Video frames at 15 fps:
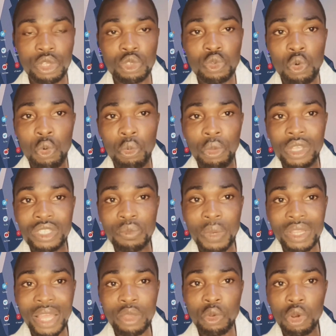So it's
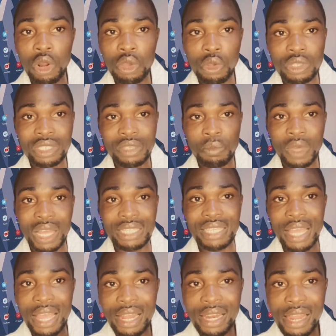better you lock your SIM card
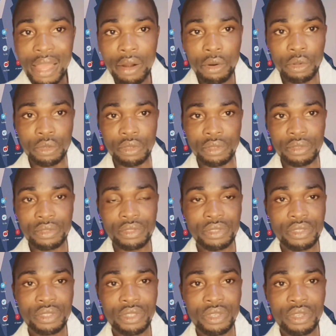earlier on,
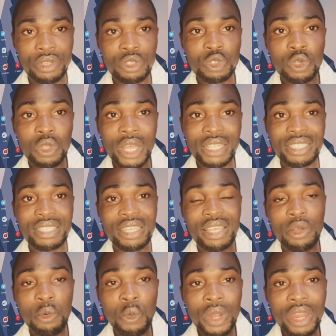so that
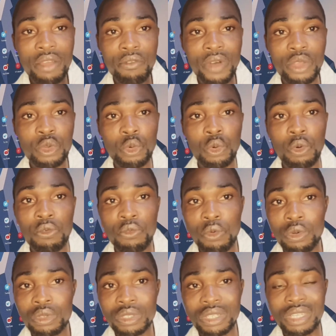whenever your
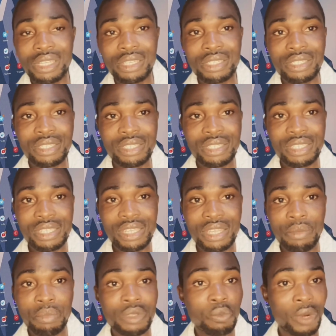phone is
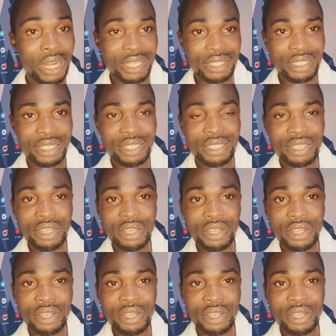misplaced,